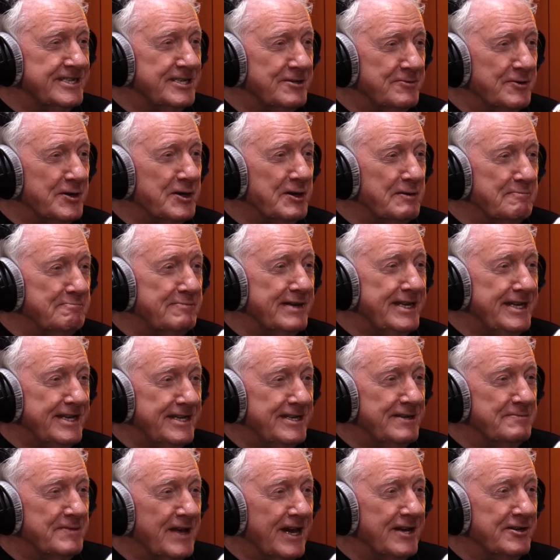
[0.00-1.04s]
we got
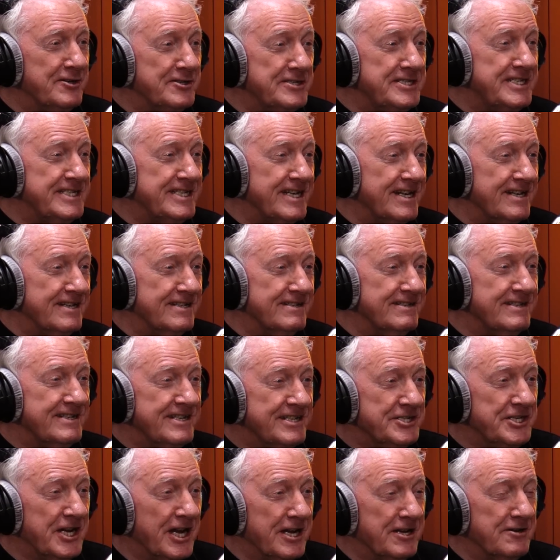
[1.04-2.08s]
beaten up there, good style,
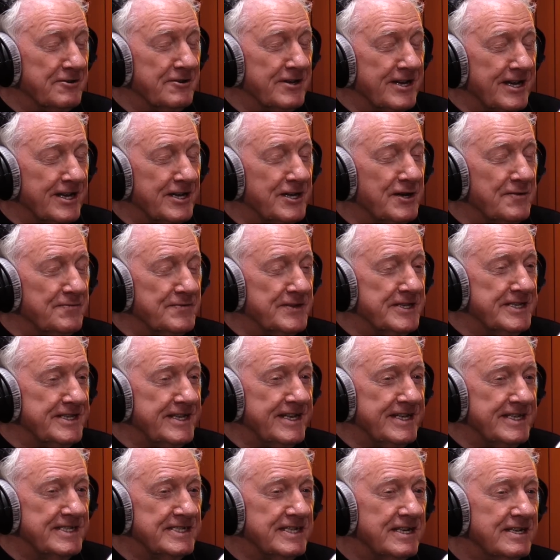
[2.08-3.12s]
Jacko and I, over the
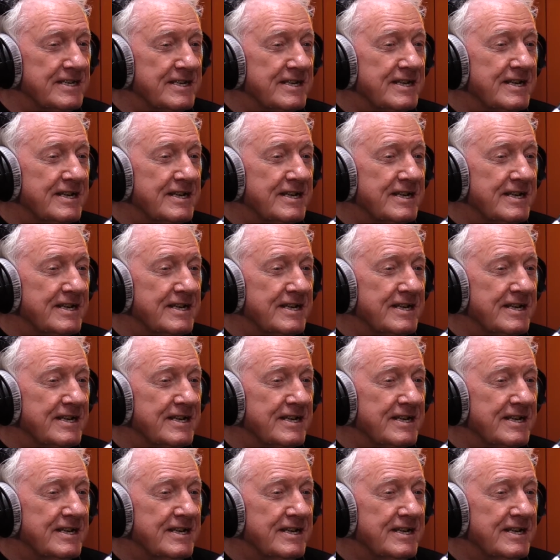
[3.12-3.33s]
years.